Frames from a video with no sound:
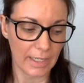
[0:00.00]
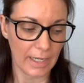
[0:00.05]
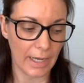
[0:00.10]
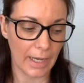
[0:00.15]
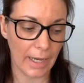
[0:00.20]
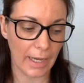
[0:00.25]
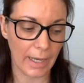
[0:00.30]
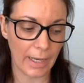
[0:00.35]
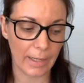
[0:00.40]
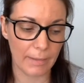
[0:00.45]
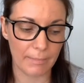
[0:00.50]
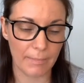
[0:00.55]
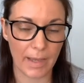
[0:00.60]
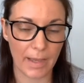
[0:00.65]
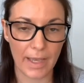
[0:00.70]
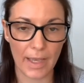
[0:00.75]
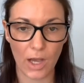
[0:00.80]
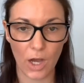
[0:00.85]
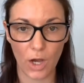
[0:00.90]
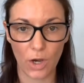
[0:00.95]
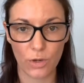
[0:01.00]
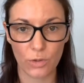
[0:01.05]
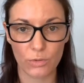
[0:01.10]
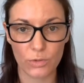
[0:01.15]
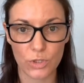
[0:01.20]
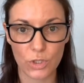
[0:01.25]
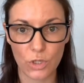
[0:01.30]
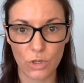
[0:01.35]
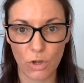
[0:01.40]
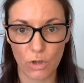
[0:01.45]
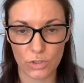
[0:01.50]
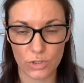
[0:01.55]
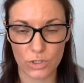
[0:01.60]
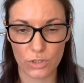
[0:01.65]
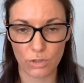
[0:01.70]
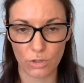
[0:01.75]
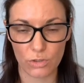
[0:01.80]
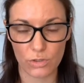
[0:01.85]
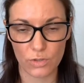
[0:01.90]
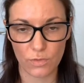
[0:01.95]
It holds lots and
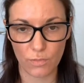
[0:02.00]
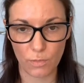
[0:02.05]
lots of